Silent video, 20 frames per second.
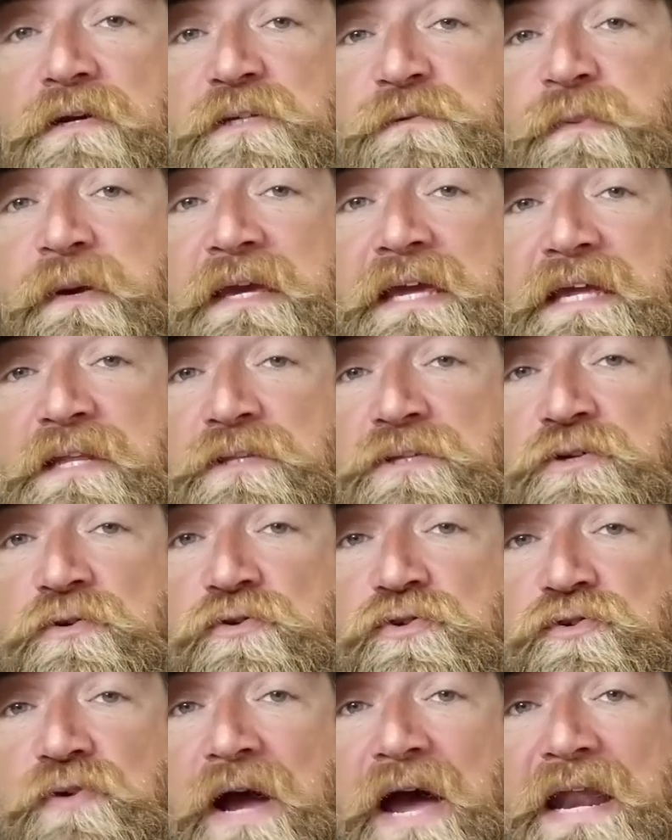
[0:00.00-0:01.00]
has been getting too
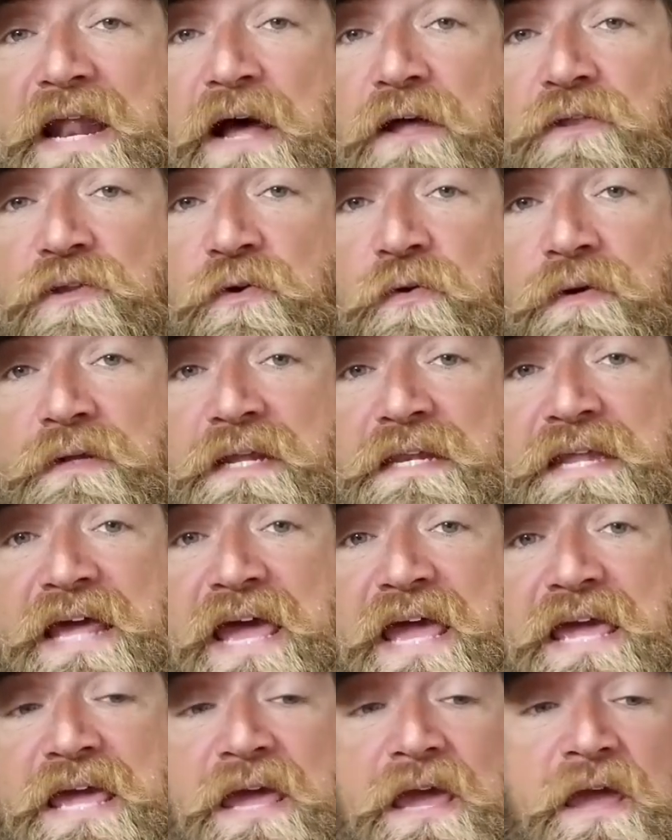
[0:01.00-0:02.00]
dried out during the
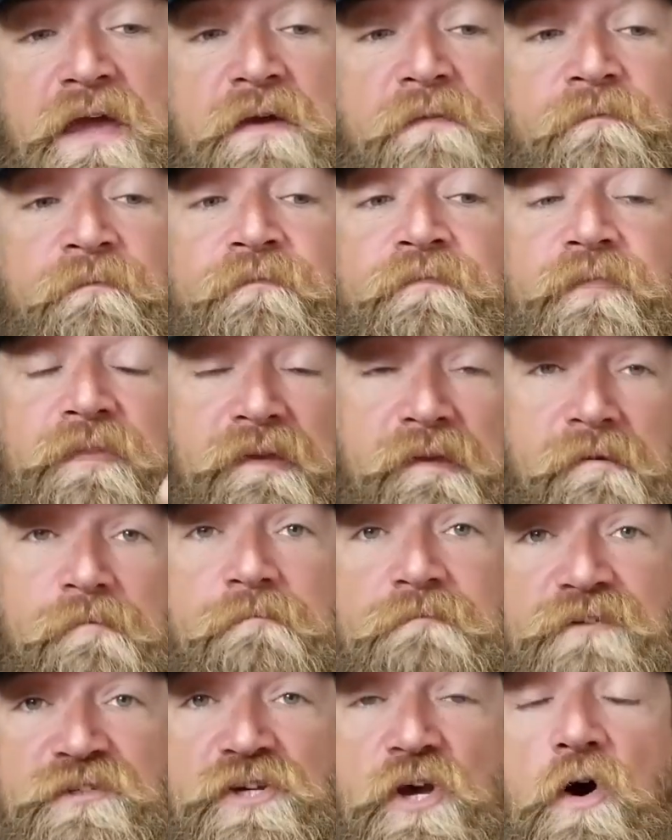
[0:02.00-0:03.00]
day.
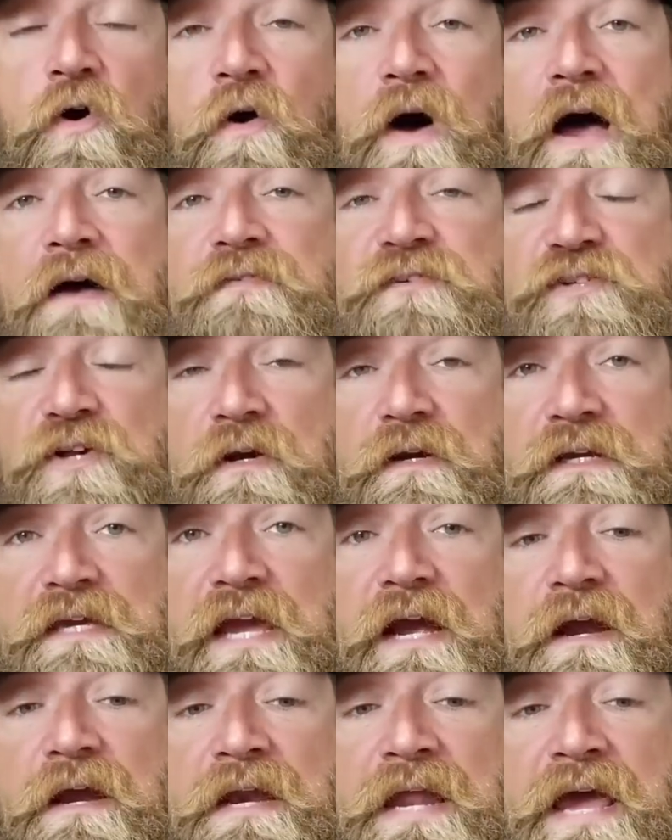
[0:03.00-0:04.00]
So I've started
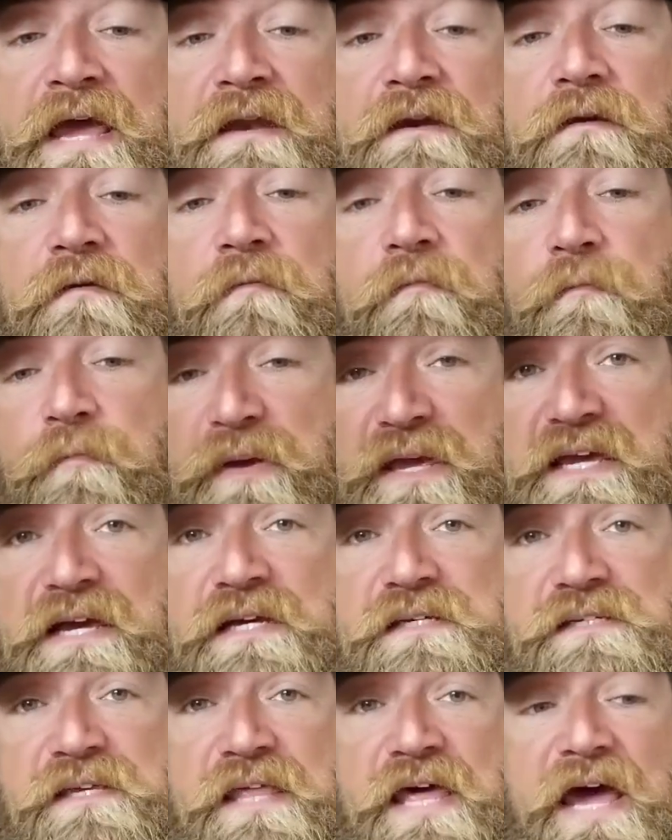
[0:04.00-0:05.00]
carrying that
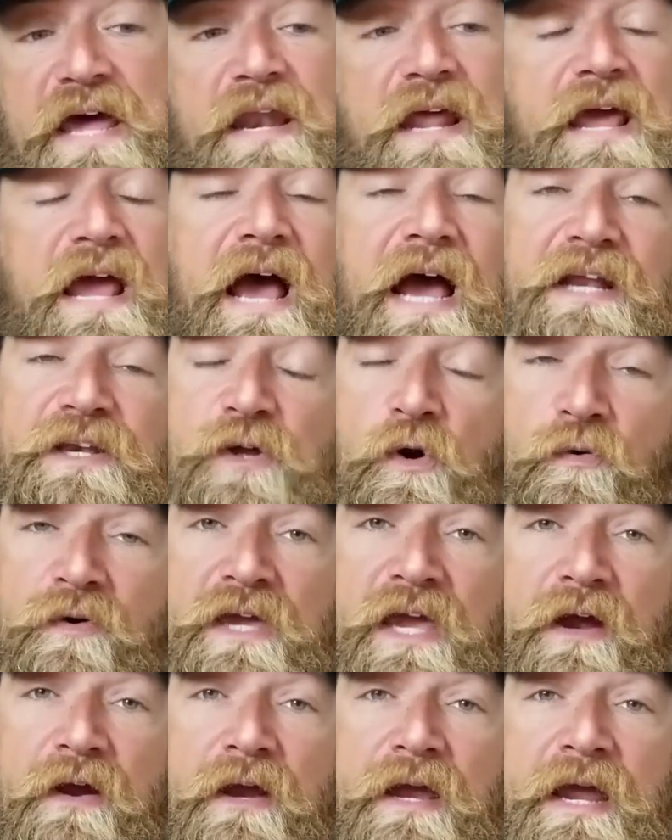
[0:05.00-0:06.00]
because of that. I don't
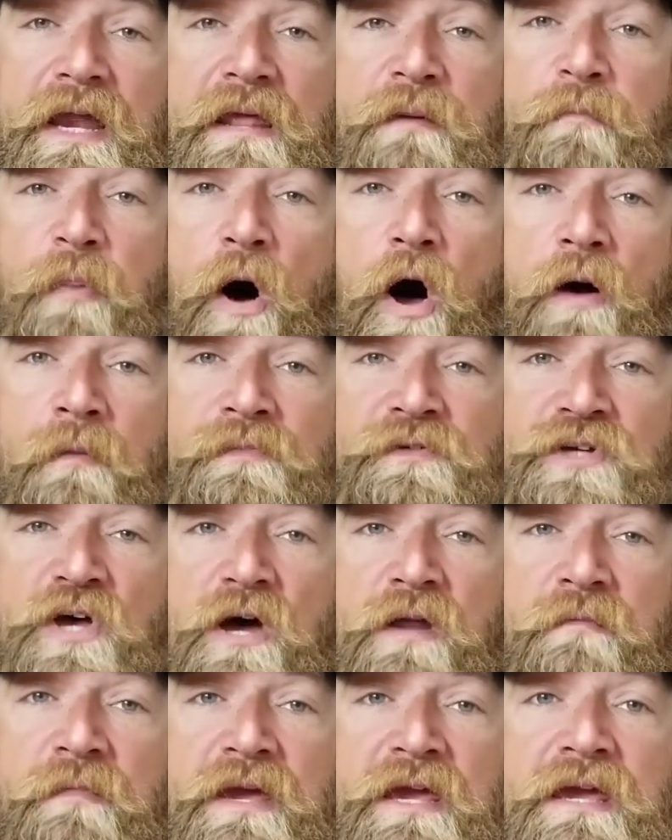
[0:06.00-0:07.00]
carry any balms
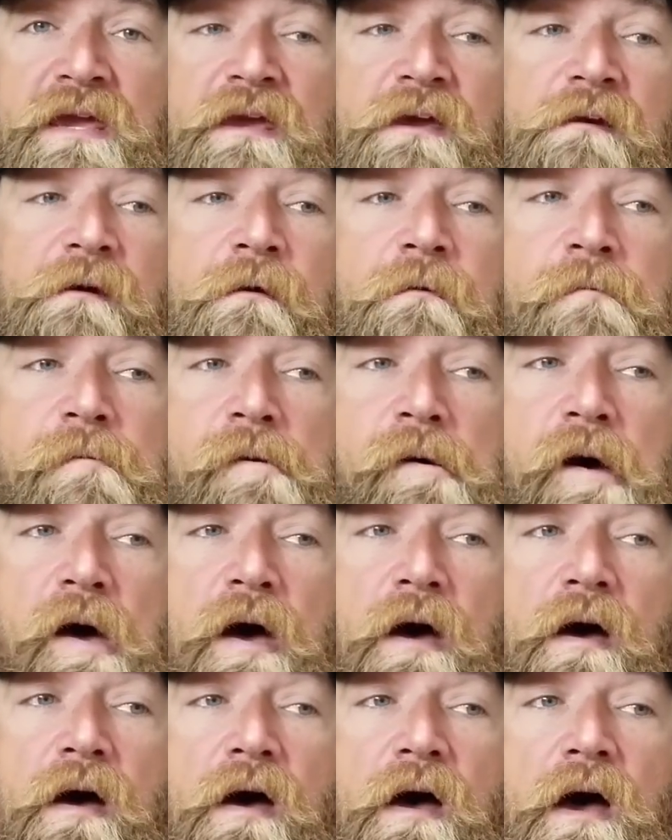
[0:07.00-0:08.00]
on me.
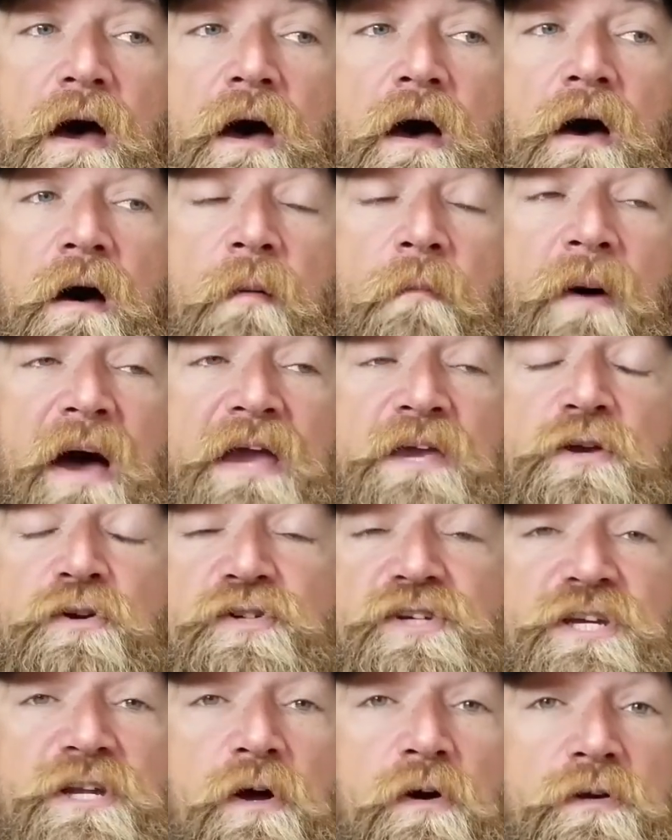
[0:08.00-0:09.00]
I
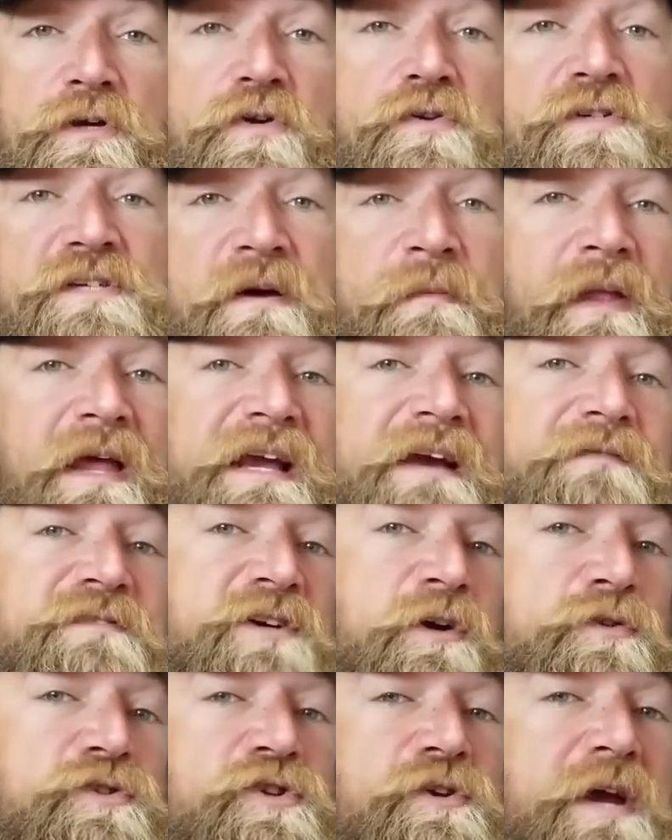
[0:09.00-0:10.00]
usually don't use them, like I've
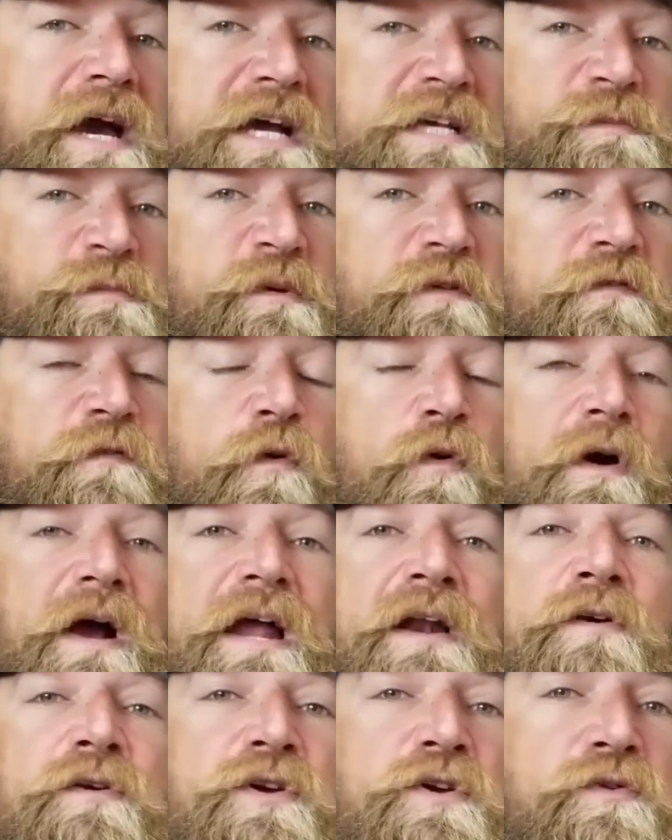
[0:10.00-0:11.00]
told you guys before. I
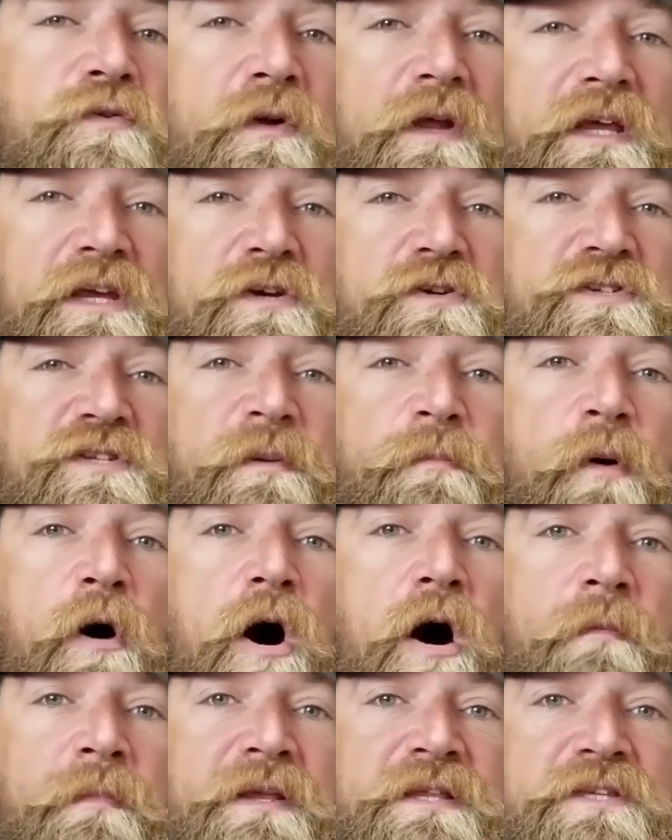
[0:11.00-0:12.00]
don't really use the
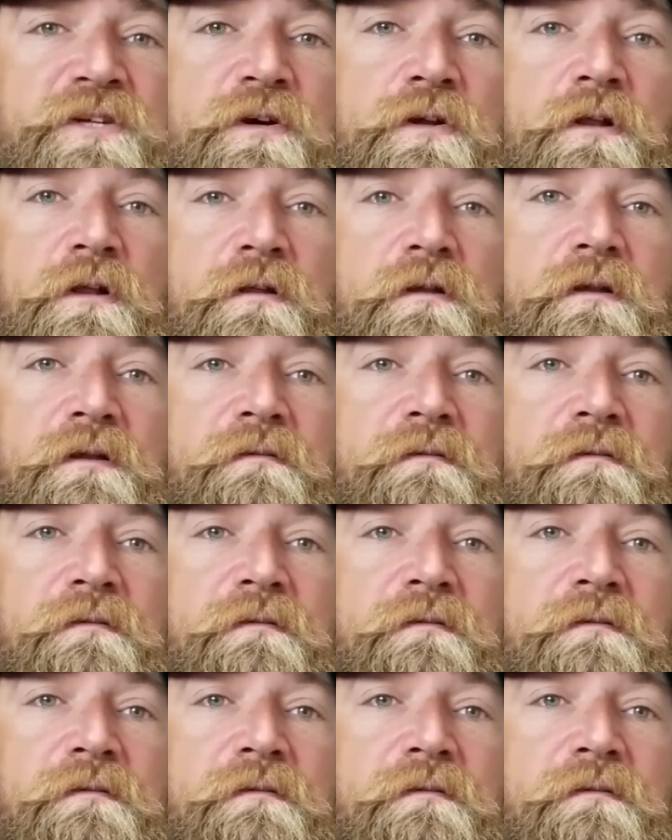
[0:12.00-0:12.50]
balm until,